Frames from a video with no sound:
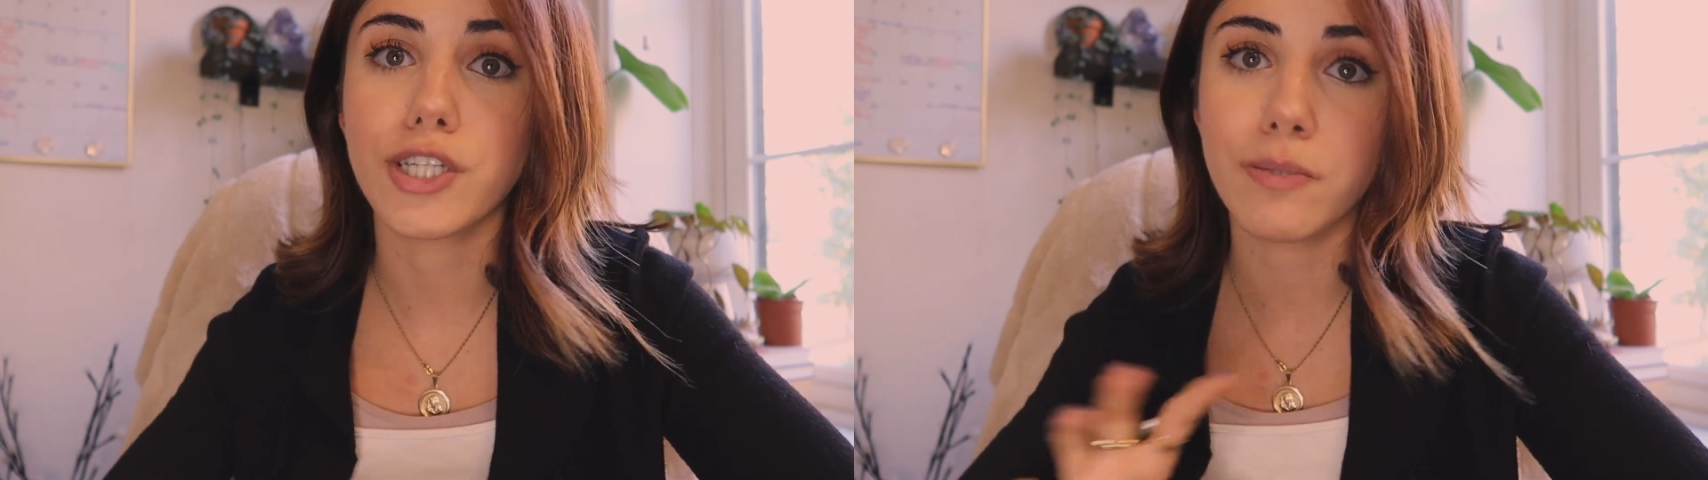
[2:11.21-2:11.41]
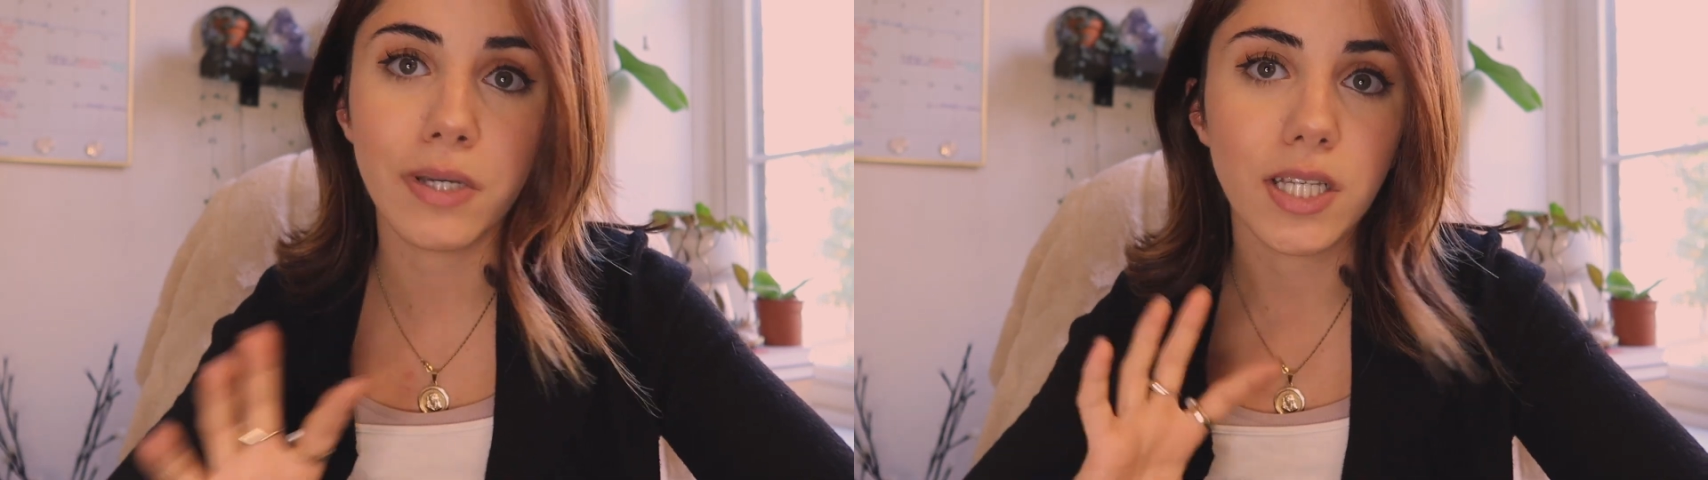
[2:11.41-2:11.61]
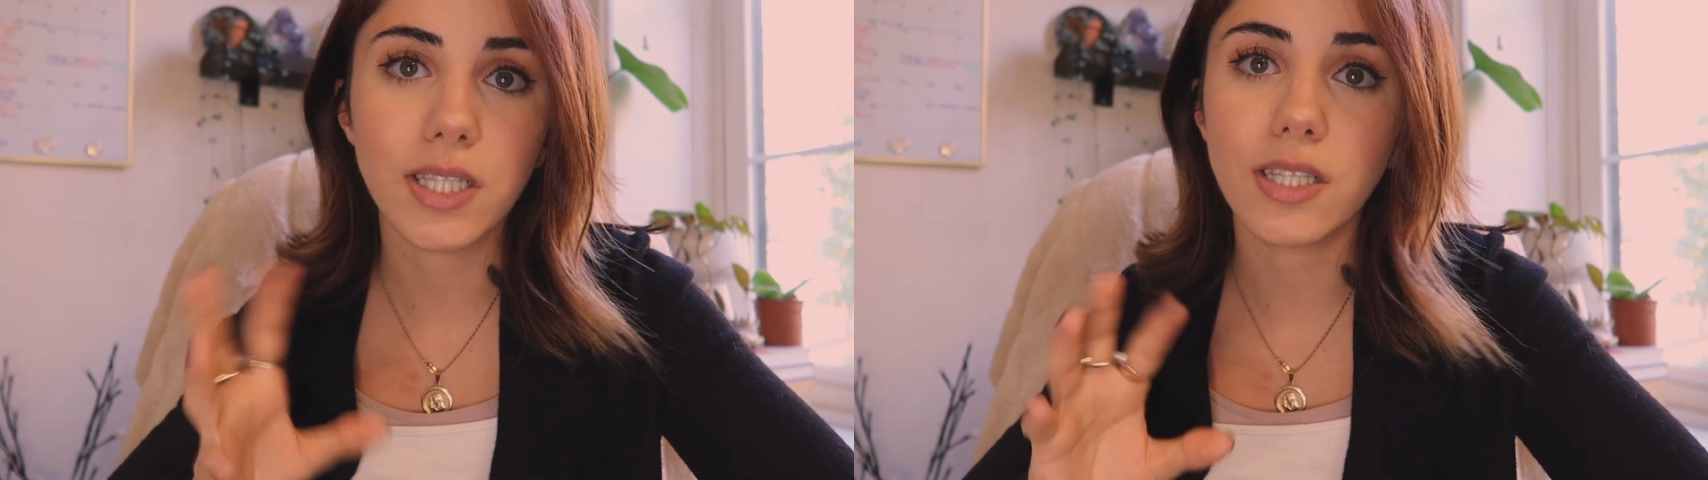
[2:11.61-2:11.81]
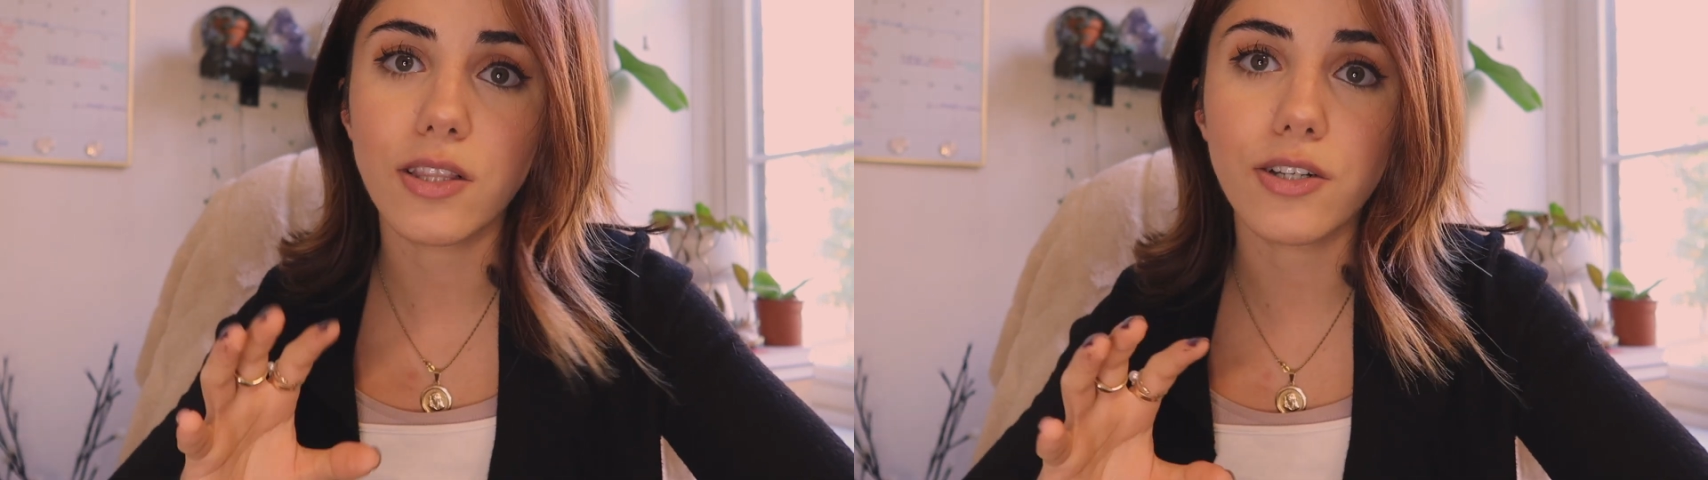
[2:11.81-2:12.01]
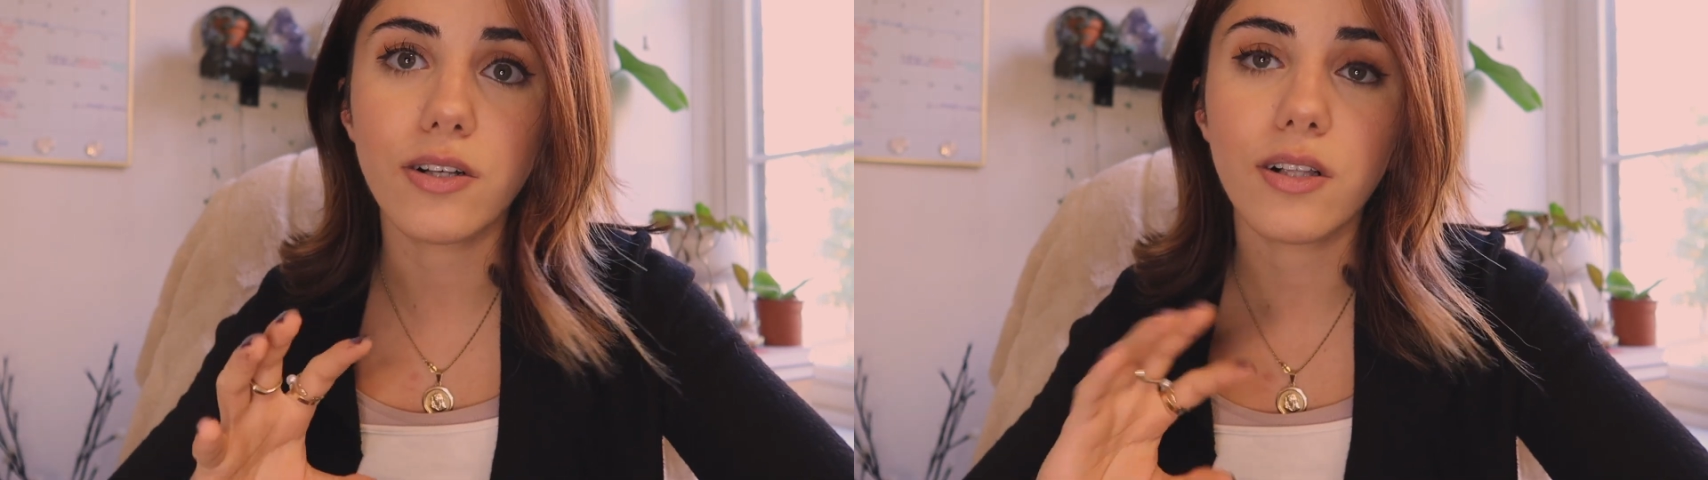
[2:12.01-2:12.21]
just because it's a
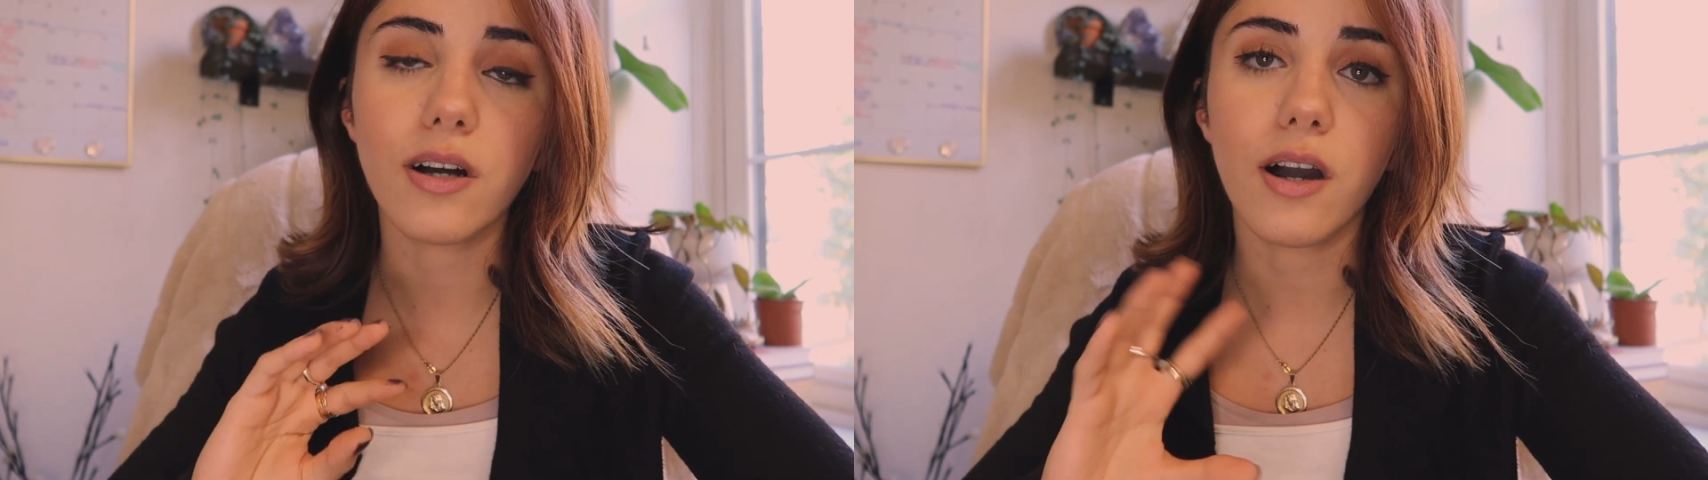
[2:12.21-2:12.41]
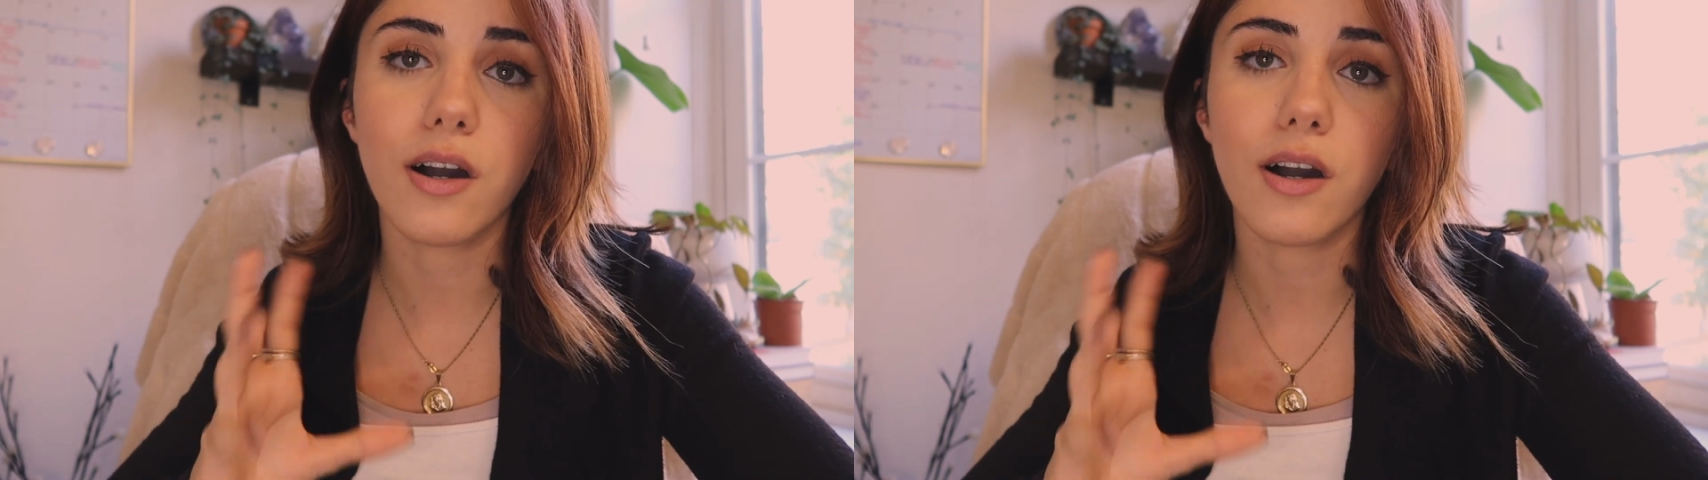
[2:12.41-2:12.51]
little